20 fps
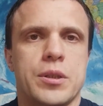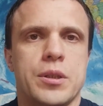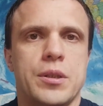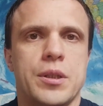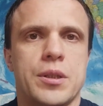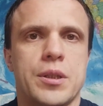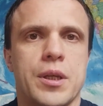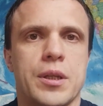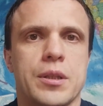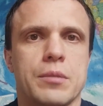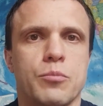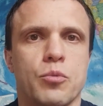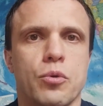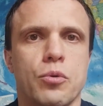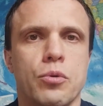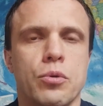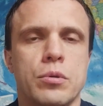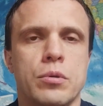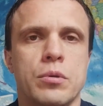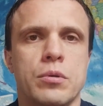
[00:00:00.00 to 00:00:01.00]
By
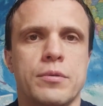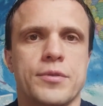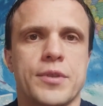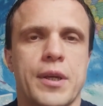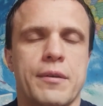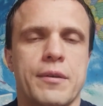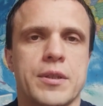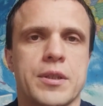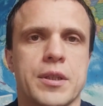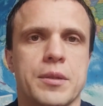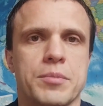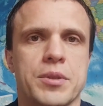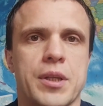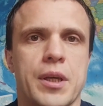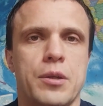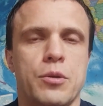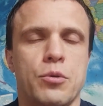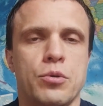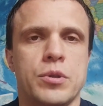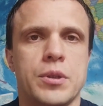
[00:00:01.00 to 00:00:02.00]
1960,
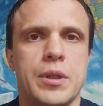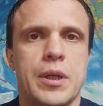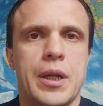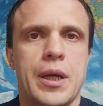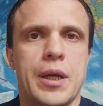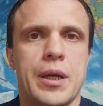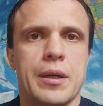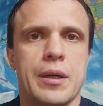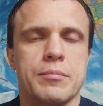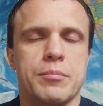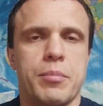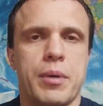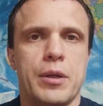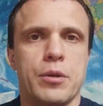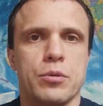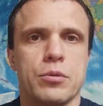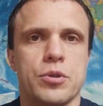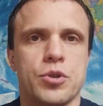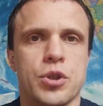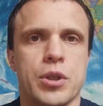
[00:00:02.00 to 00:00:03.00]
the Soviet
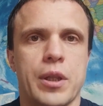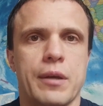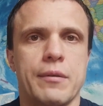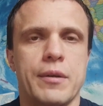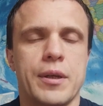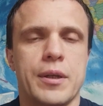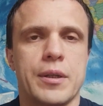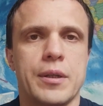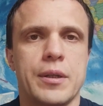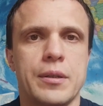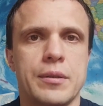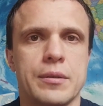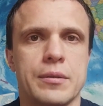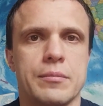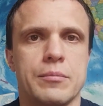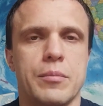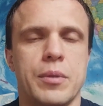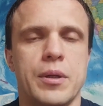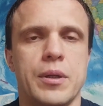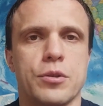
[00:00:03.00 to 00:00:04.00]
Union had developed a
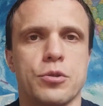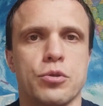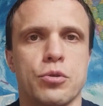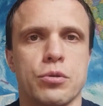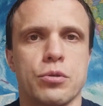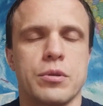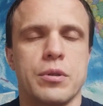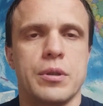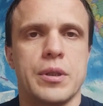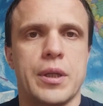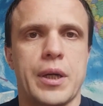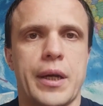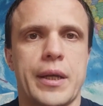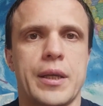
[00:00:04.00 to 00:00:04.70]
launch vehicle,